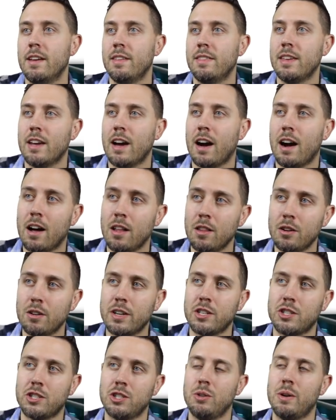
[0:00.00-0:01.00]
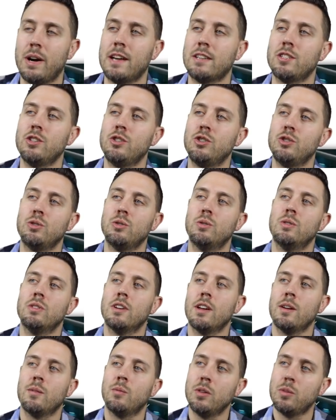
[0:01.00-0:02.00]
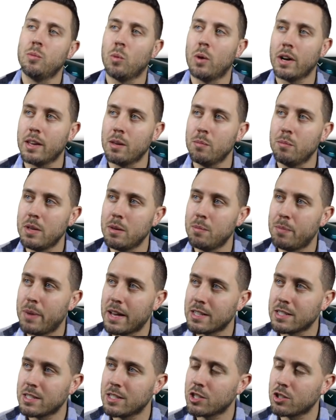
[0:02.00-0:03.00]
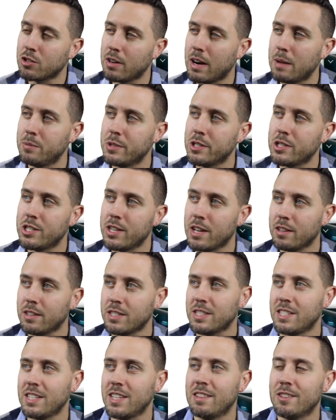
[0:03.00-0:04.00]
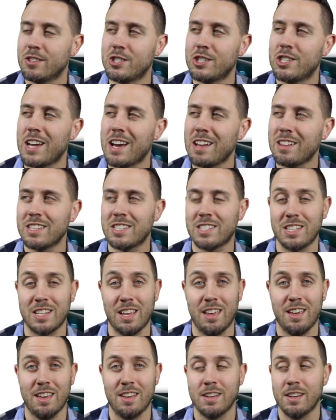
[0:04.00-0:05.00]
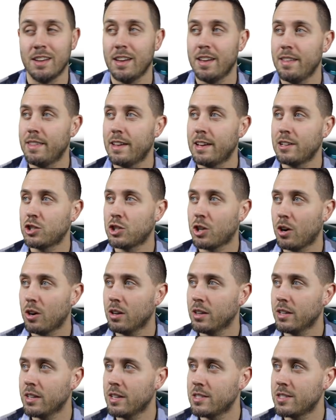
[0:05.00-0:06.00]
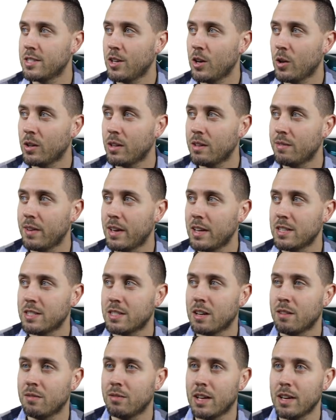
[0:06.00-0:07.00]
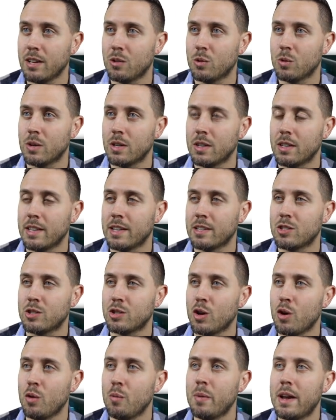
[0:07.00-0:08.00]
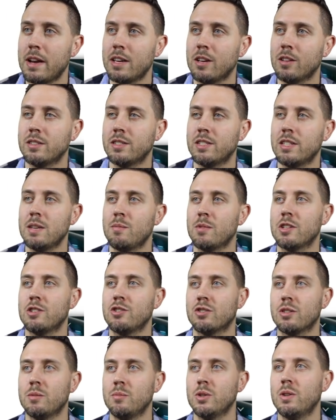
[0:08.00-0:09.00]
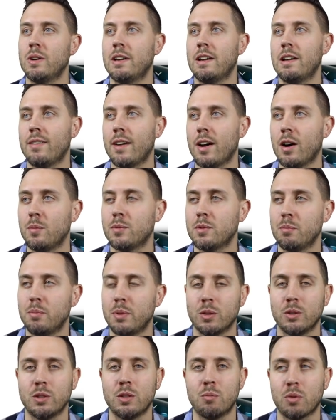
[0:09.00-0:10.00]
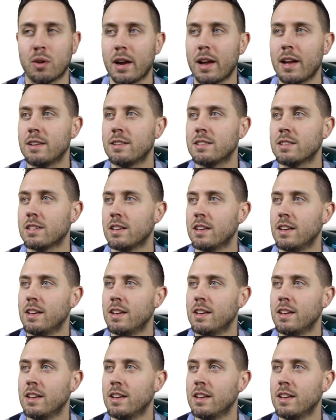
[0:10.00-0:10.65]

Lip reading: The other issue has to do with what can be best described as jealousy. There's jealousy that Charlie is the only face of Litecoin, yet so many on the team contribute and have helped to build the brand.